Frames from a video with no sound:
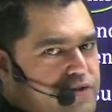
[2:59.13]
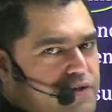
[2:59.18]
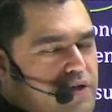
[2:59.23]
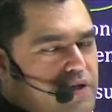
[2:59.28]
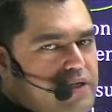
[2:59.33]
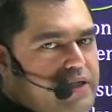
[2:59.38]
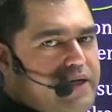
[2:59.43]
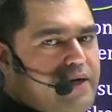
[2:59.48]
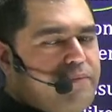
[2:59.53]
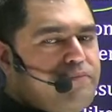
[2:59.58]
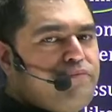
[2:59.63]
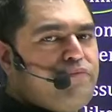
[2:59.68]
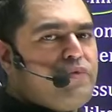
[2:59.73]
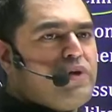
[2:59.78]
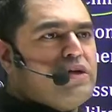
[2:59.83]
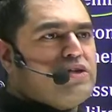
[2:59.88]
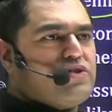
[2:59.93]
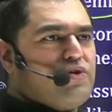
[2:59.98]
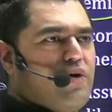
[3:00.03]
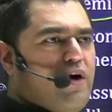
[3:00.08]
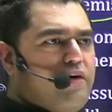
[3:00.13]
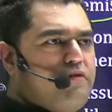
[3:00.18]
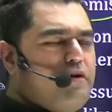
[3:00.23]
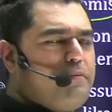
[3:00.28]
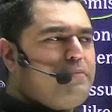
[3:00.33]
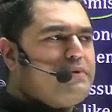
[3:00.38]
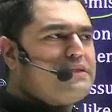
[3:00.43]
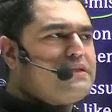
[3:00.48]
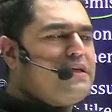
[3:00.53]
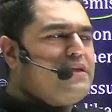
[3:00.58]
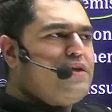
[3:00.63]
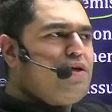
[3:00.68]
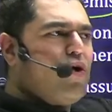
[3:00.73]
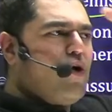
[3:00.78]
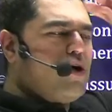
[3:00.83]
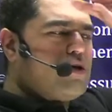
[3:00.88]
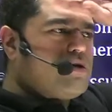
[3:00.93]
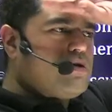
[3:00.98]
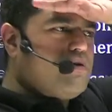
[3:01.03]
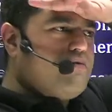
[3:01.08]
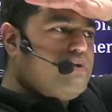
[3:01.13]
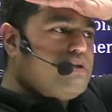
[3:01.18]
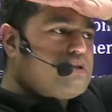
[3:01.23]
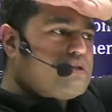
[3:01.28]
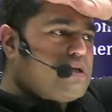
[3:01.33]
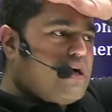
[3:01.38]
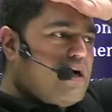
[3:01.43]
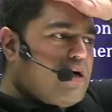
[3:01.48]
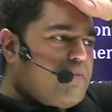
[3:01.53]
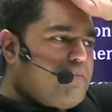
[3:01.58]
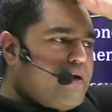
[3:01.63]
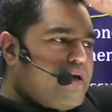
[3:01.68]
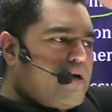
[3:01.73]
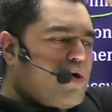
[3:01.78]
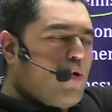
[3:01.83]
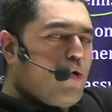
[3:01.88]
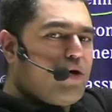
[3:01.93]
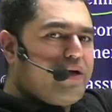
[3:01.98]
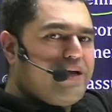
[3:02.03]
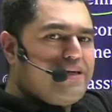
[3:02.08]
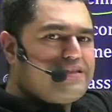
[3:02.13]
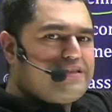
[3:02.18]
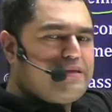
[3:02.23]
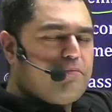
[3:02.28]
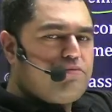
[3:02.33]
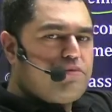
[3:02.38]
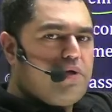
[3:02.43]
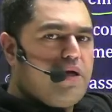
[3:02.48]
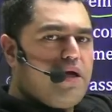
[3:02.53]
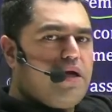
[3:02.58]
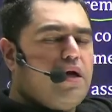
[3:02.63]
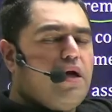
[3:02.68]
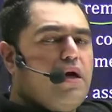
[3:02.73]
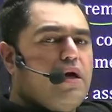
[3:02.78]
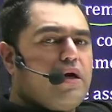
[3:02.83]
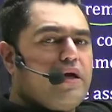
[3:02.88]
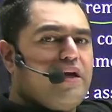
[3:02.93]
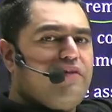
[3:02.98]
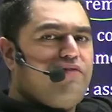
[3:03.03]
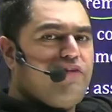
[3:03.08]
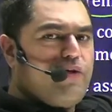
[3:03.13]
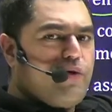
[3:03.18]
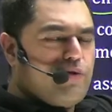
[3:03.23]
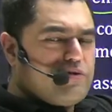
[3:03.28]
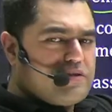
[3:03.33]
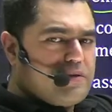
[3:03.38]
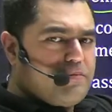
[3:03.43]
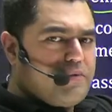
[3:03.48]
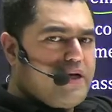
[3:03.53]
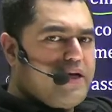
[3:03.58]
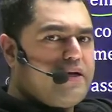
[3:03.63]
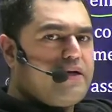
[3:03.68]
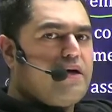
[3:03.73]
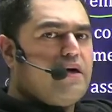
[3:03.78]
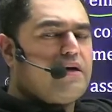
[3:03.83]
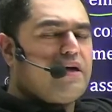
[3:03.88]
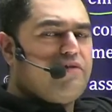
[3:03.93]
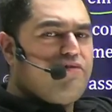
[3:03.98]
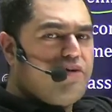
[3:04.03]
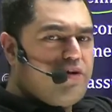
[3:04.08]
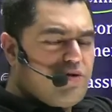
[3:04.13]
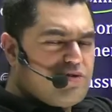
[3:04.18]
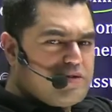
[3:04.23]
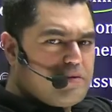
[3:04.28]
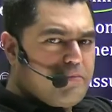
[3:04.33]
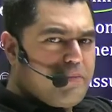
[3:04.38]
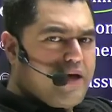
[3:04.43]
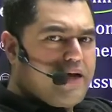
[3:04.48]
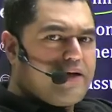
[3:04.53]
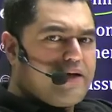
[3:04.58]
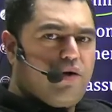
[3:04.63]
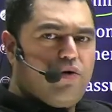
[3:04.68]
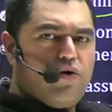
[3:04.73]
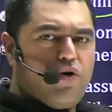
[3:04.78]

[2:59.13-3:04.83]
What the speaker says: Okay? So 100% the author will start by quoting something, giving you some data, giving you some background.